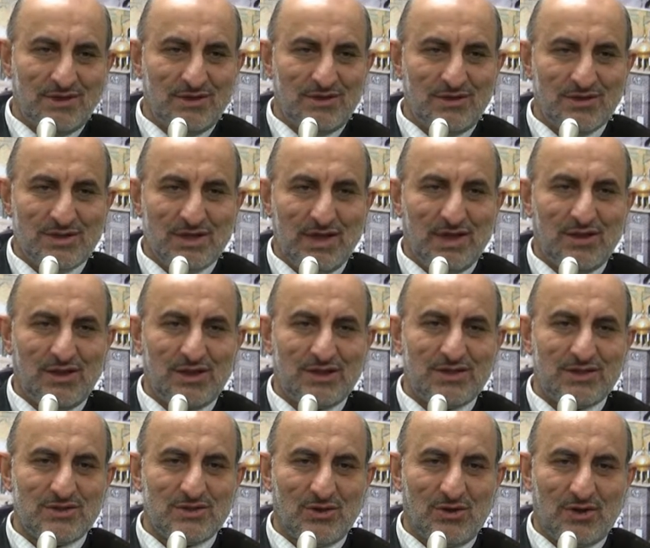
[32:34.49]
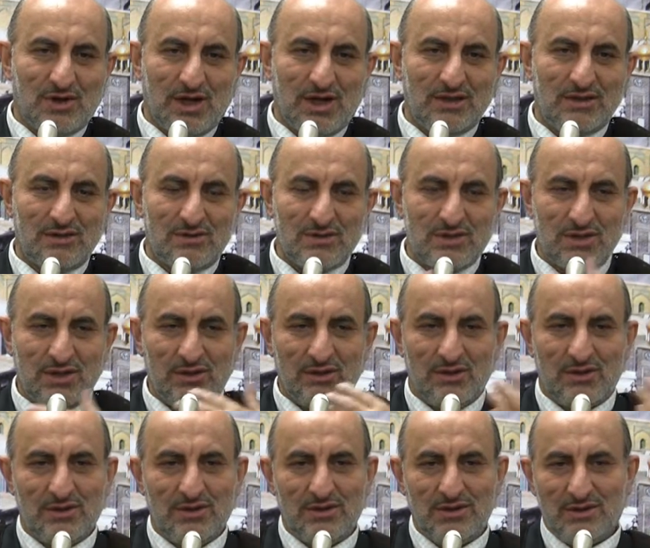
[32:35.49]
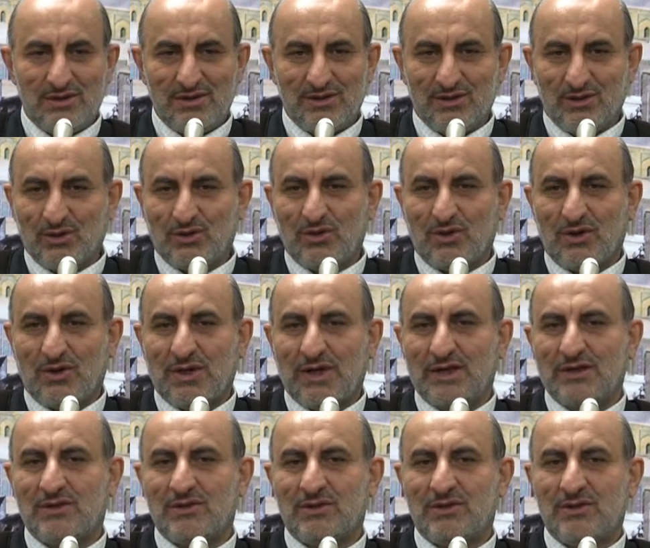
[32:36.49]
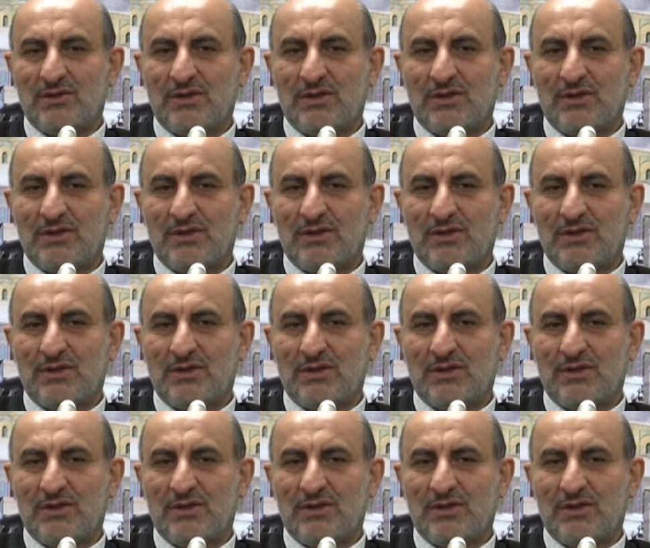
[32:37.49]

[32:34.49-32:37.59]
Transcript: you say this is all right, and you say no, not all right,